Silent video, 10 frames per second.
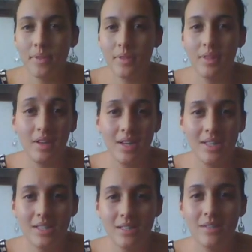
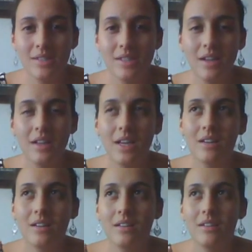nice. You know, it's not like,
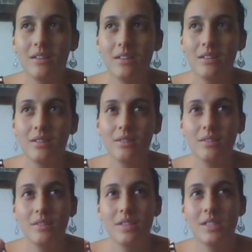
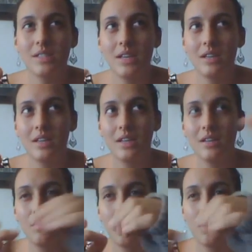it's kind of
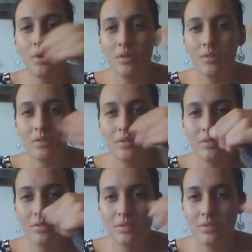like more
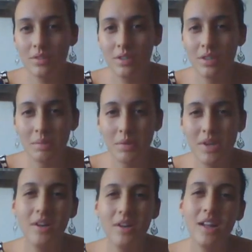glimmer.
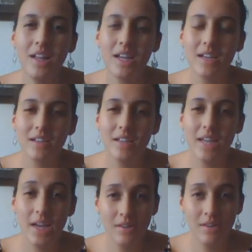You know how like
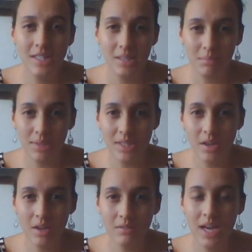Karen Simply
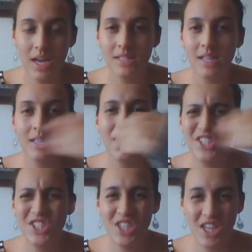Soft has like that
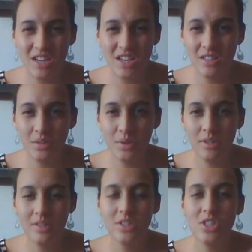sheen to
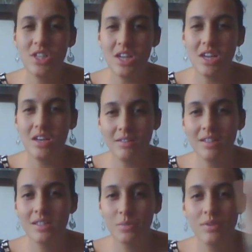it? Sheen,
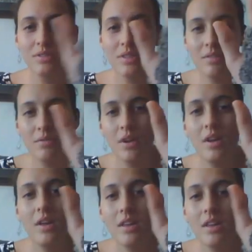that's the word I was looking for.
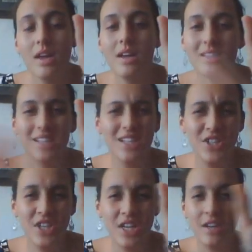Yeah, it has like a
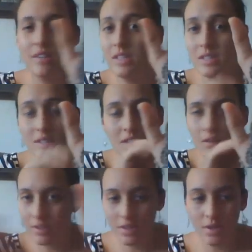sheen, and this
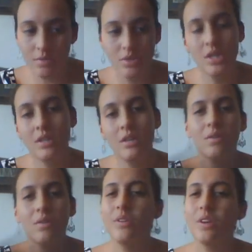definitely no sheen.
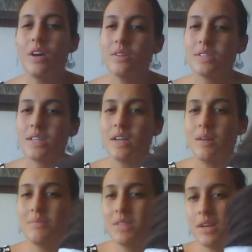All the colors it
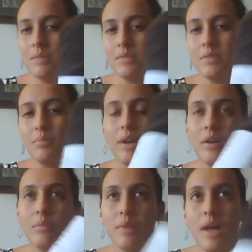comes in
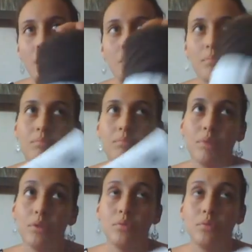brown, black,
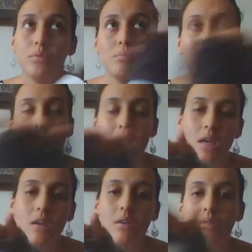blue,
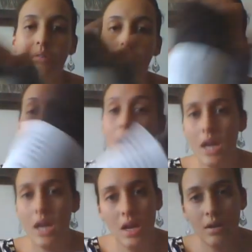pink,
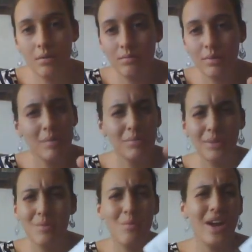gray,
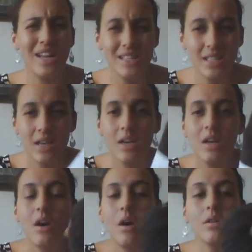probably white.
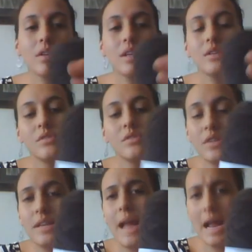All the colors are
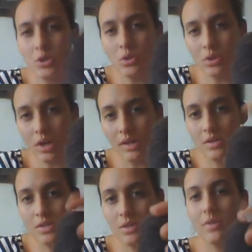very natural
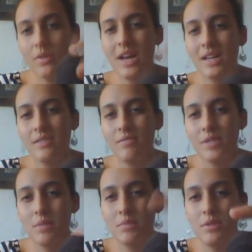colors. You know, they're kind of
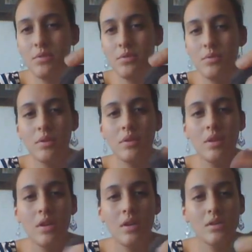subdued and
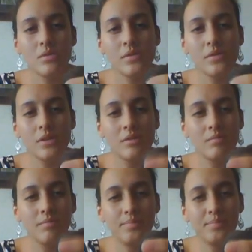sort of a
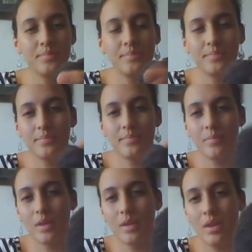
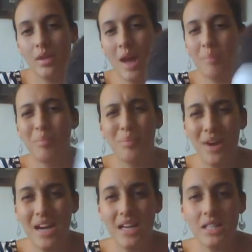not
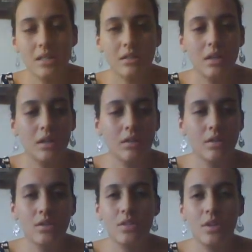bright
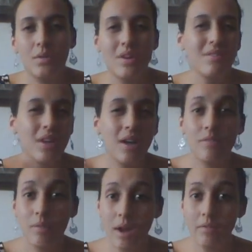colors. You know, even I
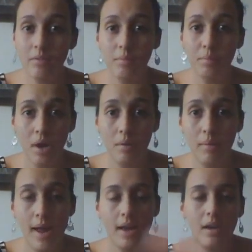have a bright
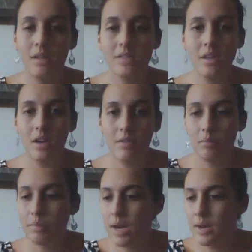red and it's not
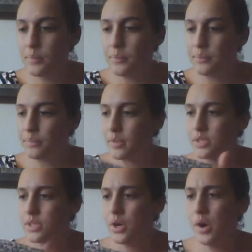even bright.
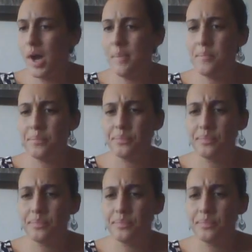So